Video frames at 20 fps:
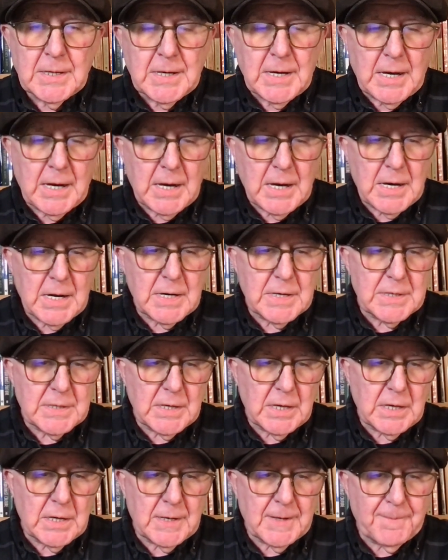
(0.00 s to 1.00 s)
And
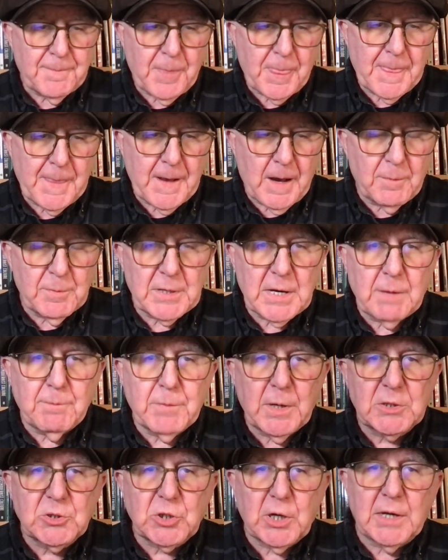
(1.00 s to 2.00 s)
I began
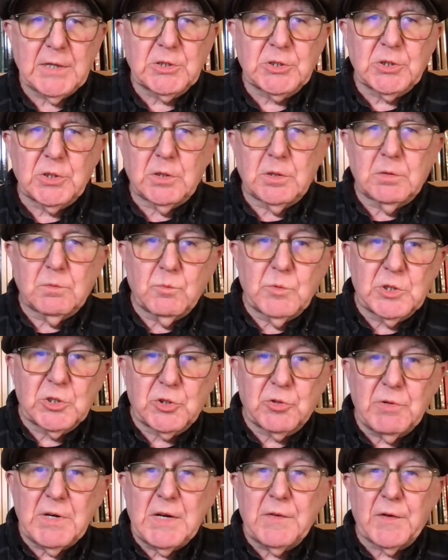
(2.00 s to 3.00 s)
by trying to
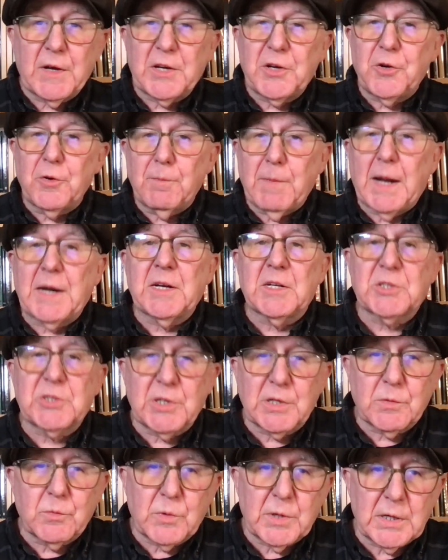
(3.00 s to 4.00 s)
retrieve her
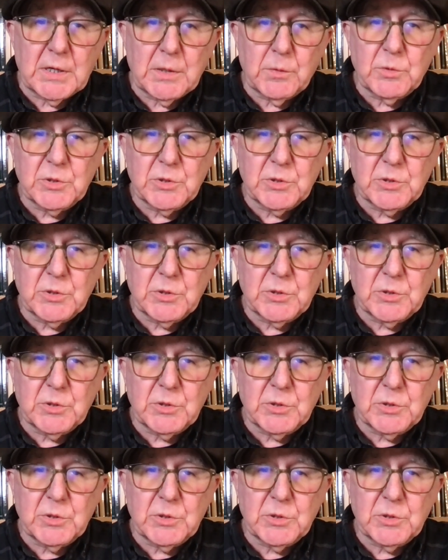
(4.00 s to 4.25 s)
humanity, really,